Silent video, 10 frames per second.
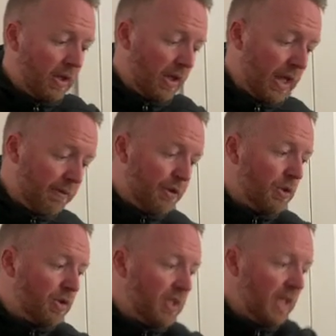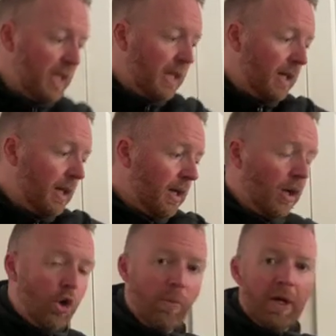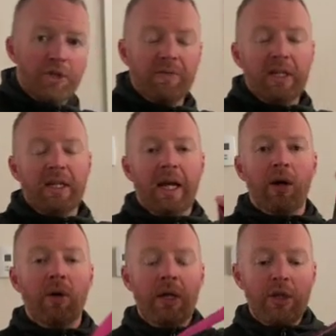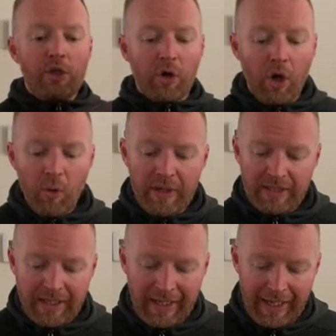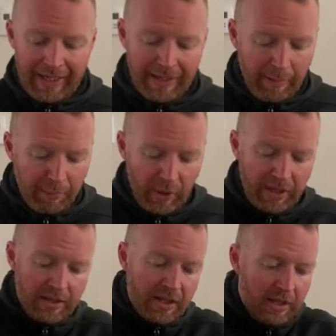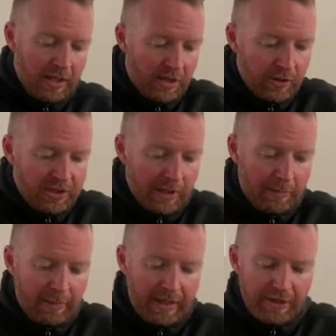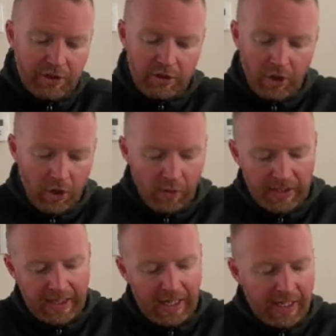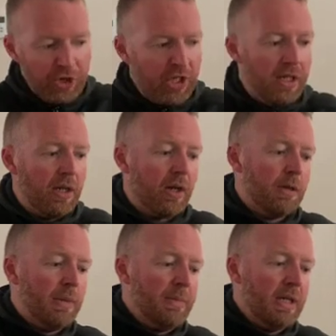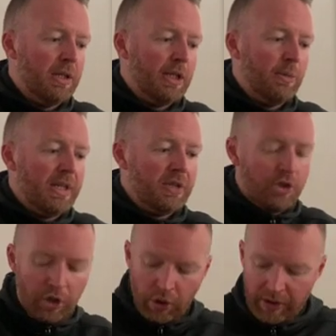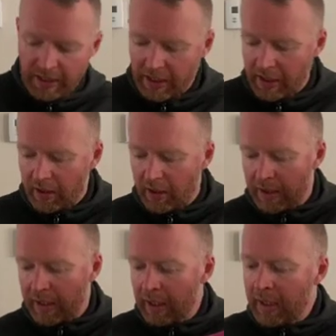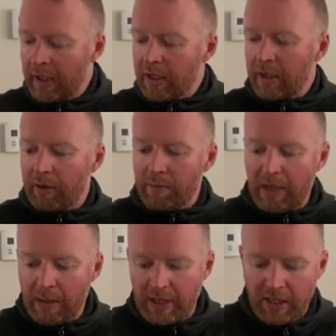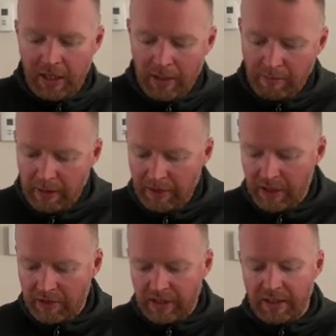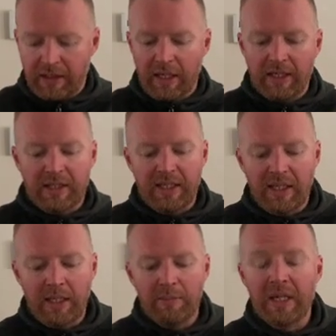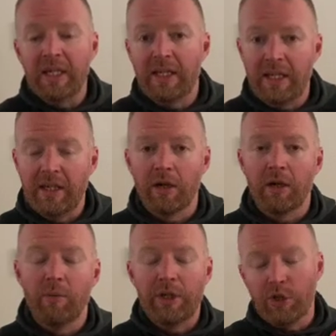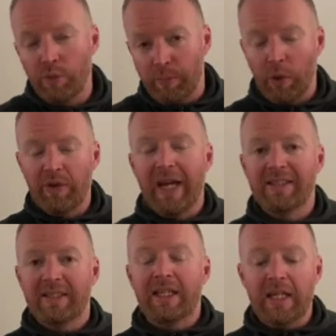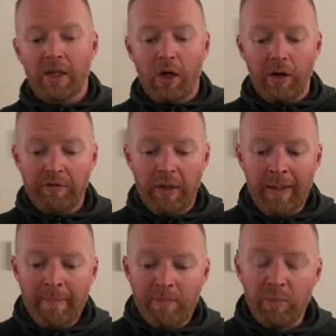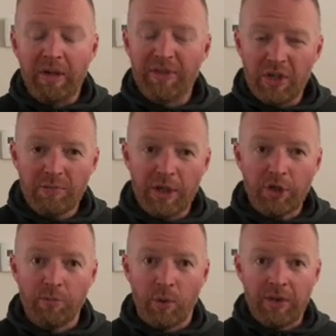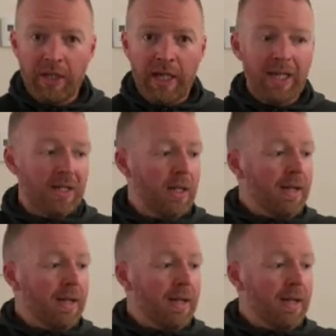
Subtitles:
if you see a whole bunch of it. Now, you're always going to end up with, you know, some amount of snow on the edge here, and maybe a little bit of snow here, and, you know, and maybe there's a teeny bit here when you pull that skin off. But if there's much more than that,